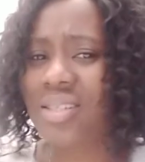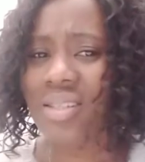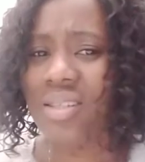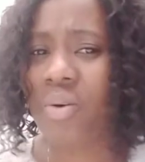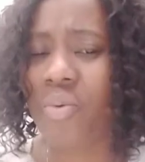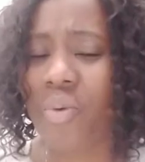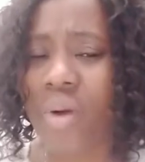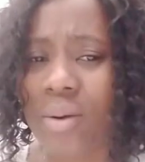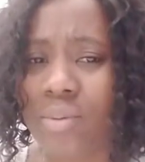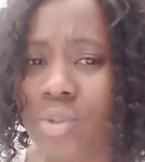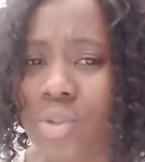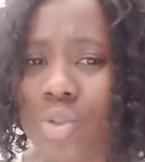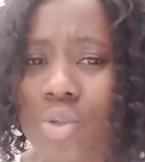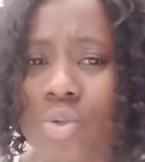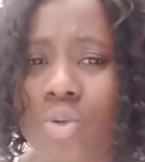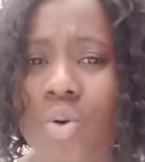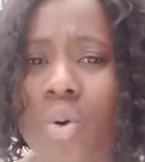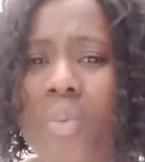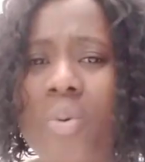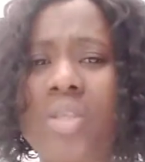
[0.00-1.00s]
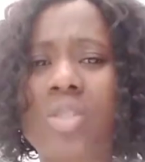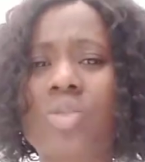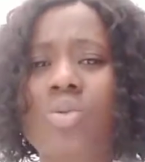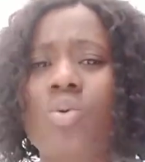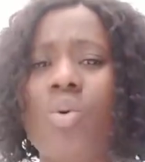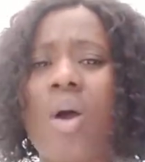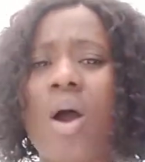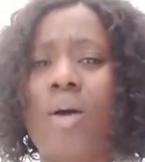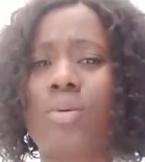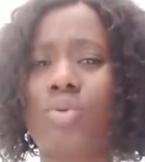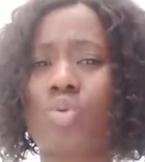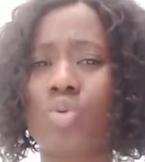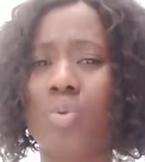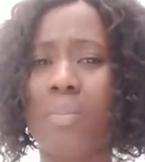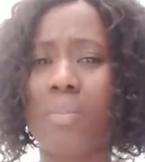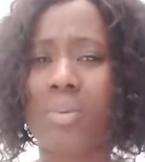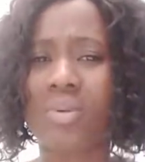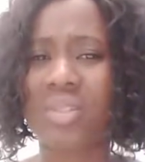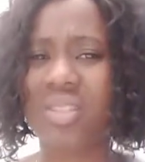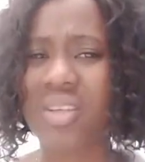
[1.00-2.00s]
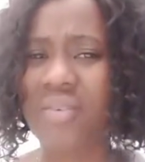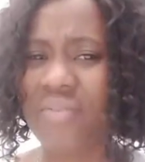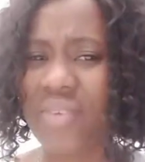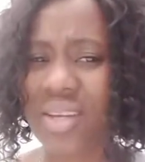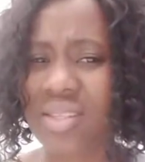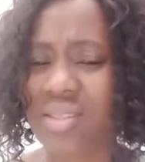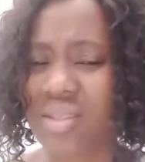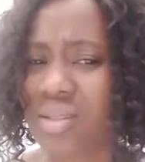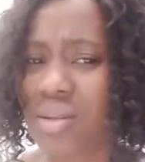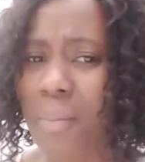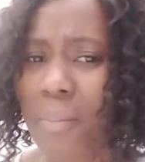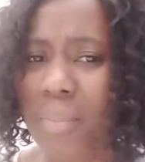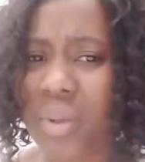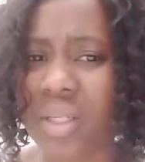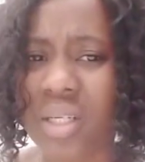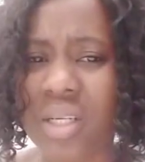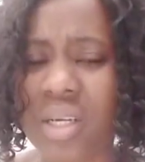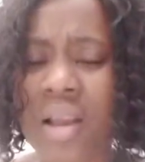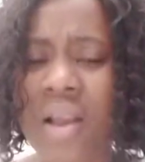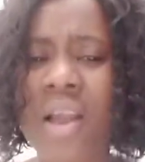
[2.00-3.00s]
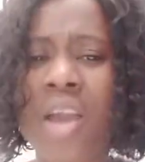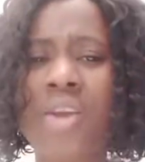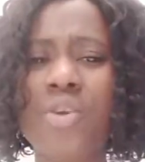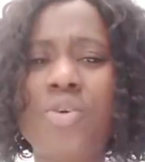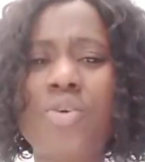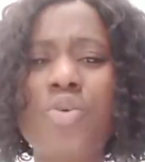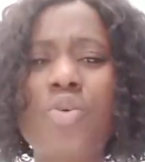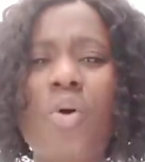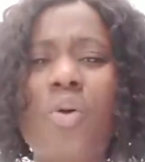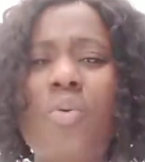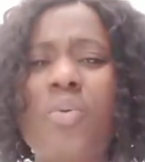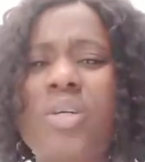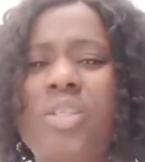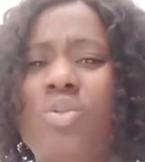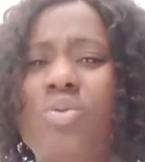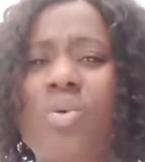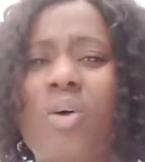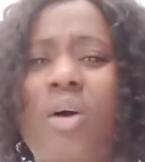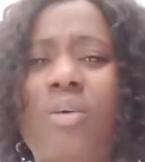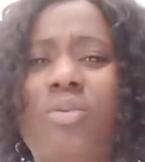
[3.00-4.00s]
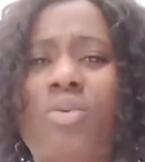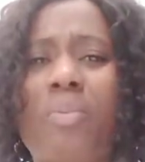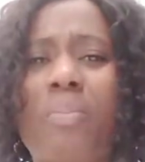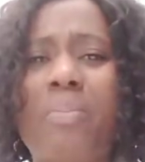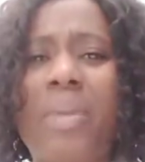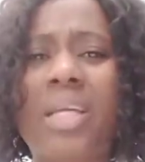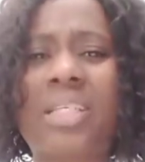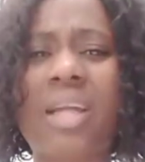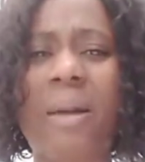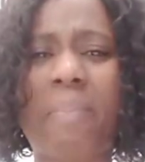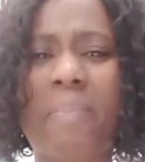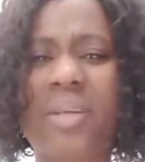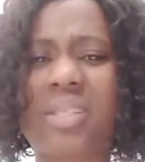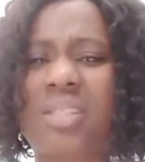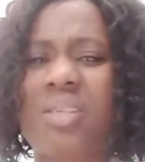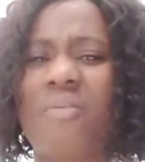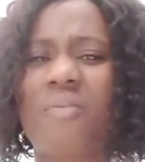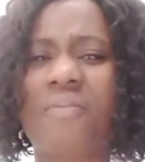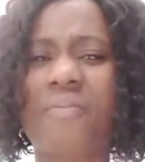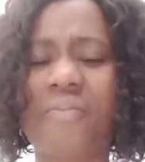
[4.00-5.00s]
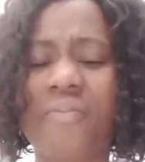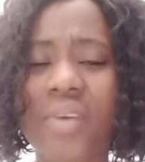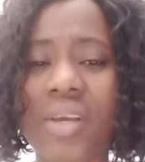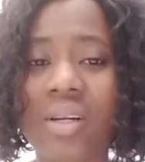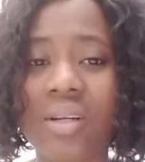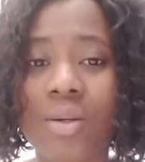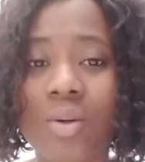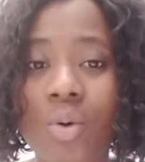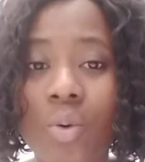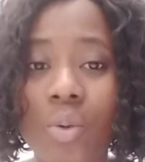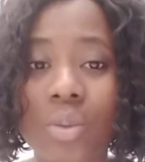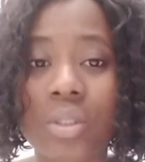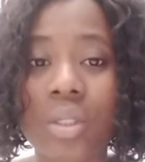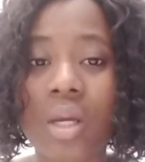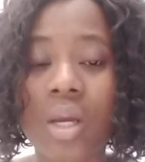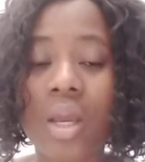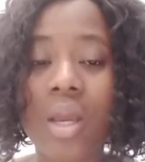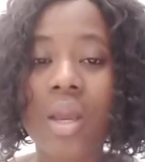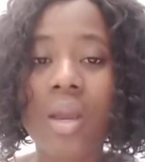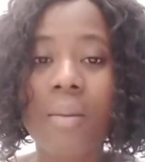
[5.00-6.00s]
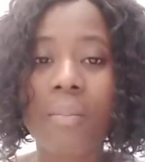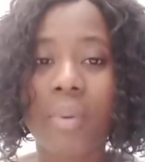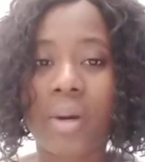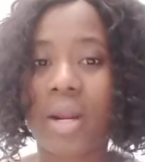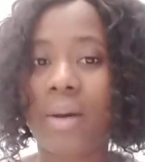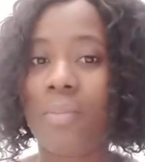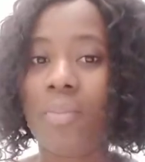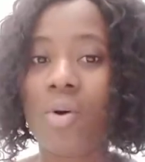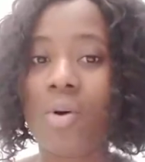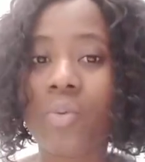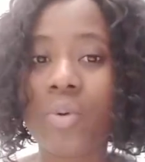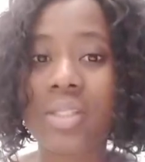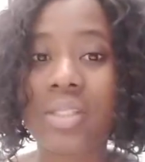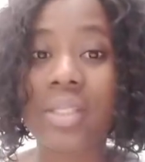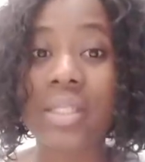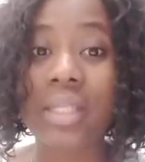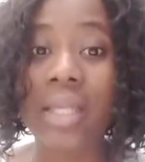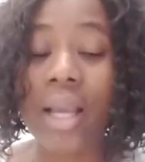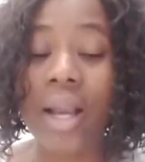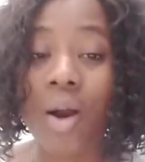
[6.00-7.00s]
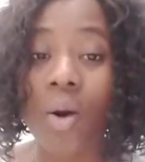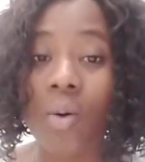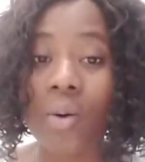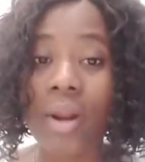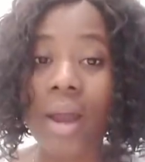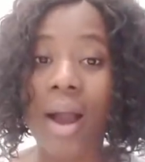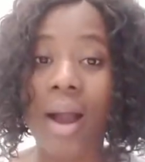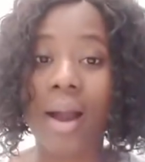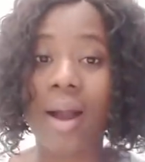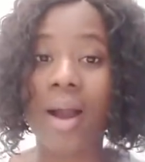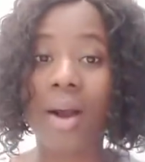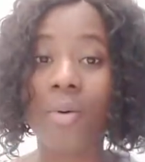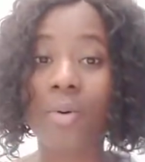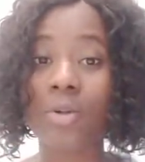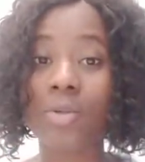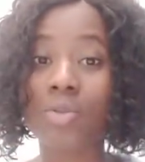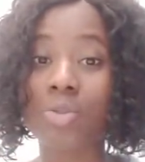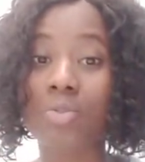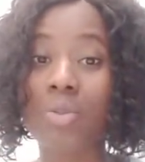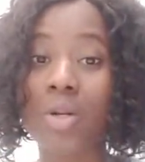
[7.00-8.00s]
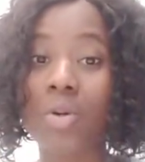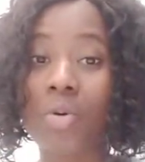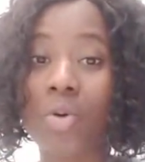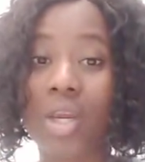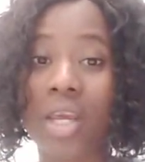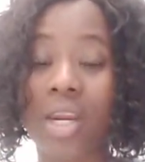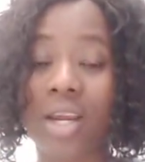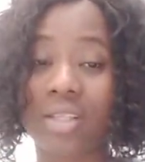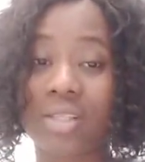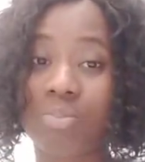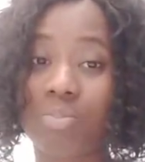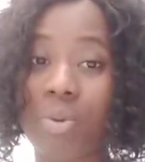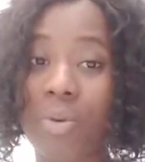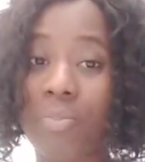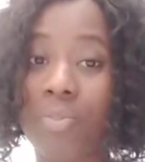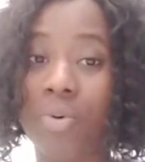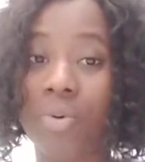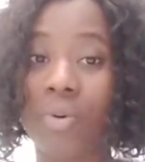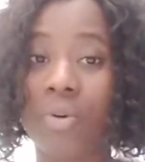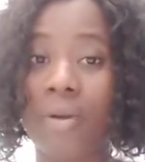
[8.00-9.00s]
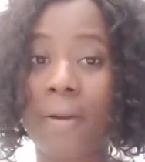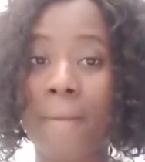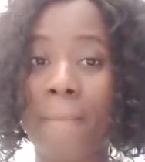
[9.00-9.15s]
is around you, you always know how to motivate somebody. You always know how to make that person feel good. But I'm always in the corner. I always be looking at people.